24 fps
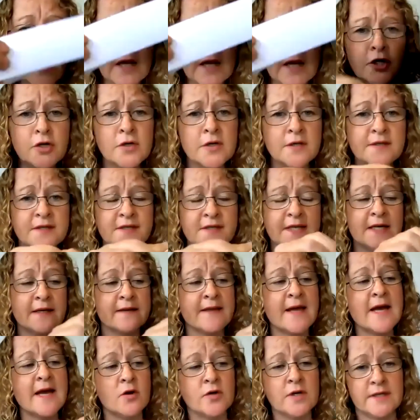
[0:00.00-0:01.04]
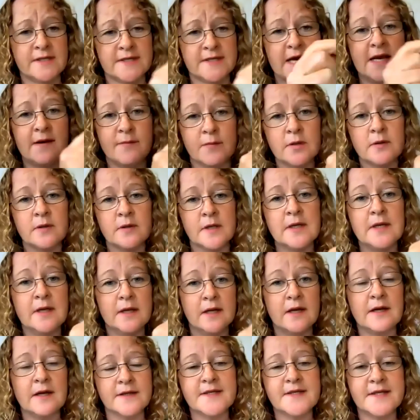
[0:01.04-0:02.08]
and you can stick that on a table
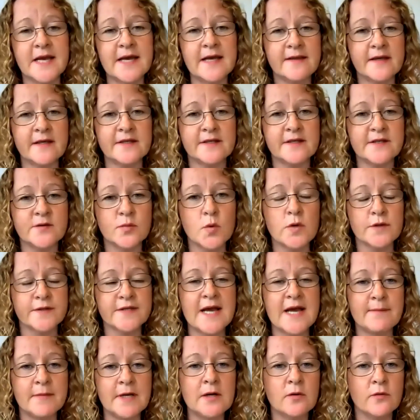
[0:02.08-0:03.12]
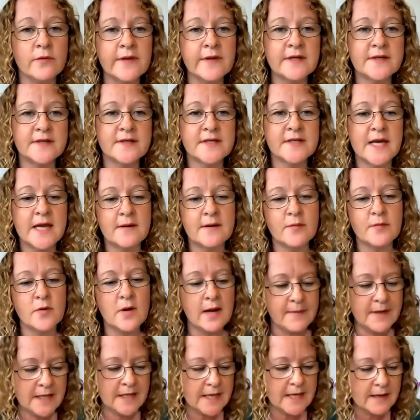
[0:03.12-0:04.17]
and say, this is what's happening on this table.
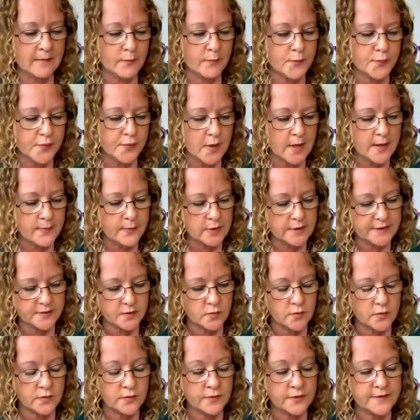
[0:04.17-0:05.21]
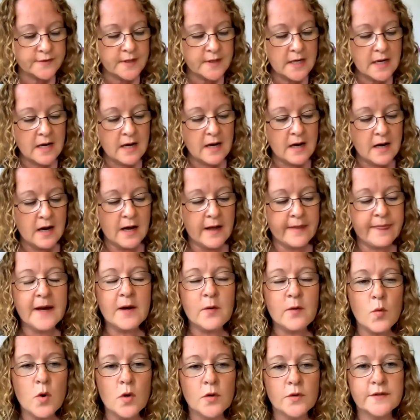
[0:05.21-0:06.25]
I mean, in primary schools, I
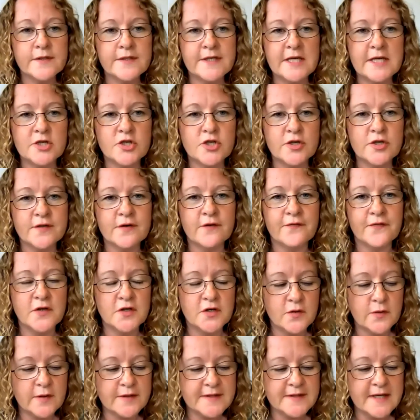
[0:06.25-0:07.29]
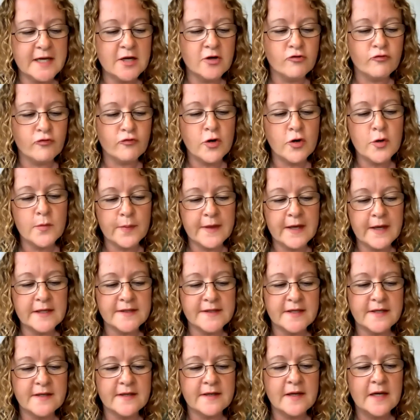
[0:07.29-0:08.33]
think what teachers often do is they group
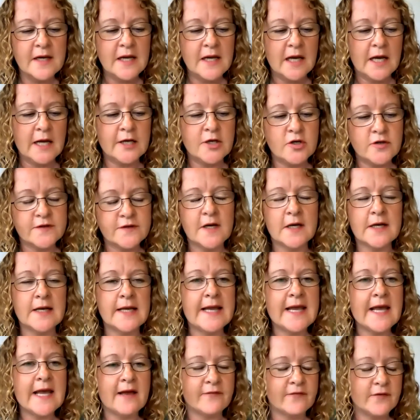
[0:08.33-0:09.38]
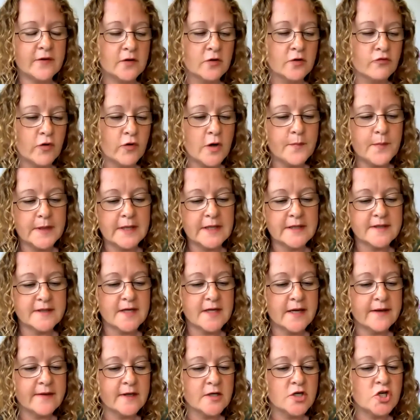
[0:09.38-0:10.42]
things and you suddenly have a group and
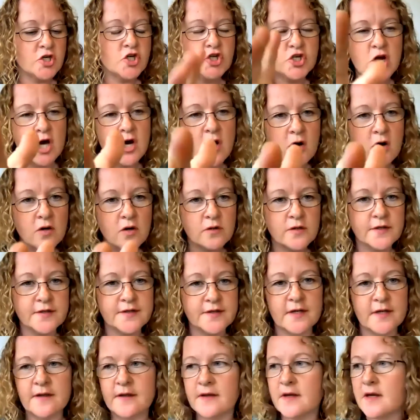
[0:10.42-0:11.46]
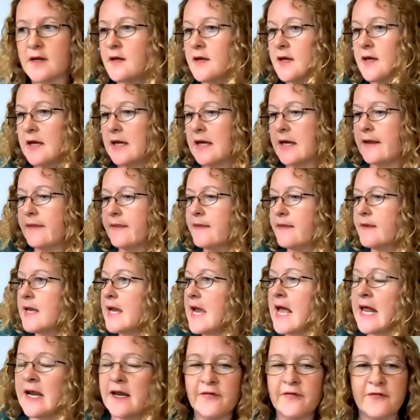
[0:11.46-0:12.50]
it's like the sharks and
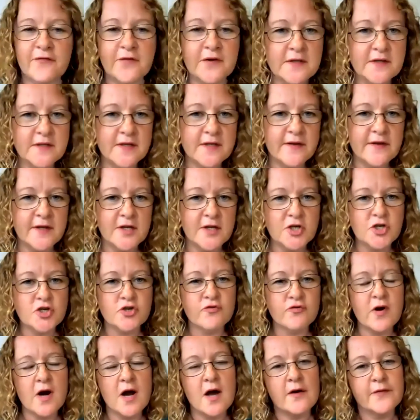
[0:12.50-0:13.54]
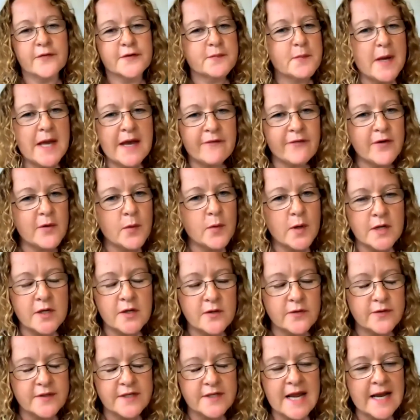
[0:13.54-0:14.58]
the elephants and the giraffes, but everyone
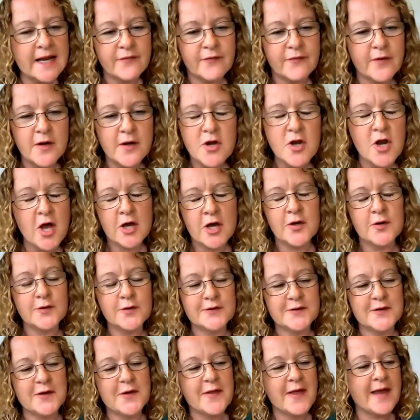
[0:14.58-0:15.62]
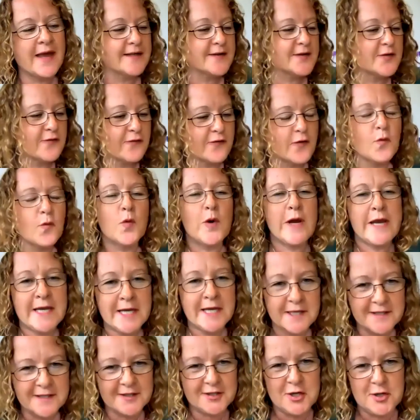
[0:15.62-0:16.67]
who's an elephant knows that they're sort of a
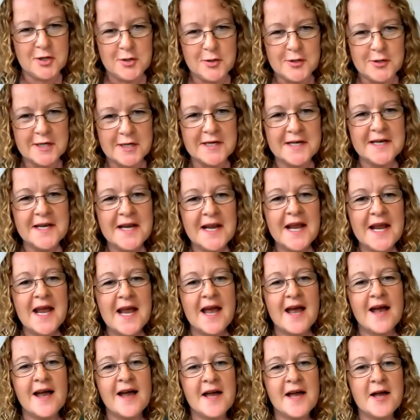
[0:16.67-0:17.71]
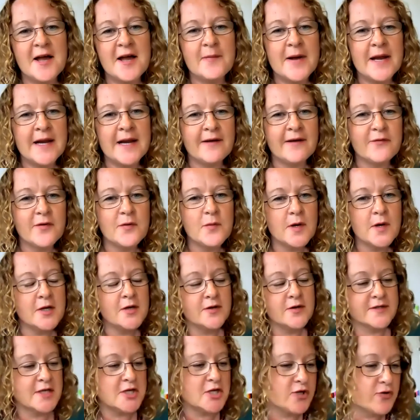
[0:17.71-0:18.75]
weaker student, and everyone
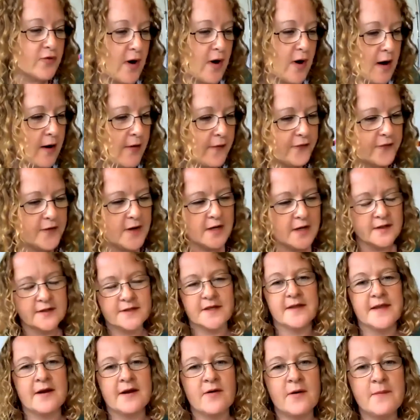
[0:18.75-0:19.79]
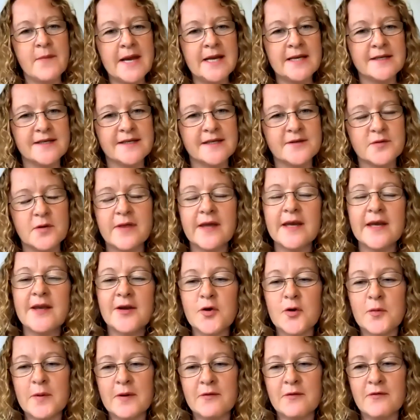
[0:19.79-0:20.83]
who's a giraffe knows that they're amazing. So I think you've
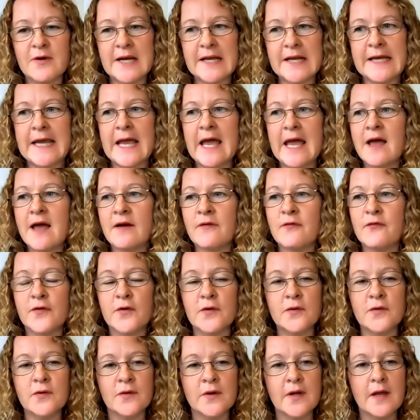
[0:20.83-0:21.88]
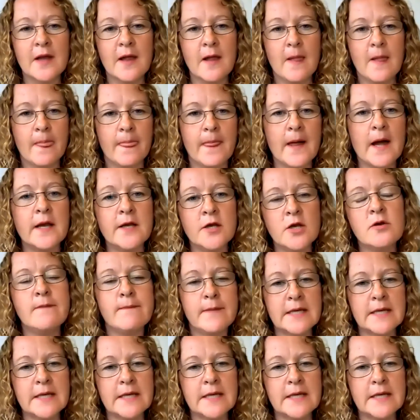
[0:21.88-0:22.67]
got to be really careful that you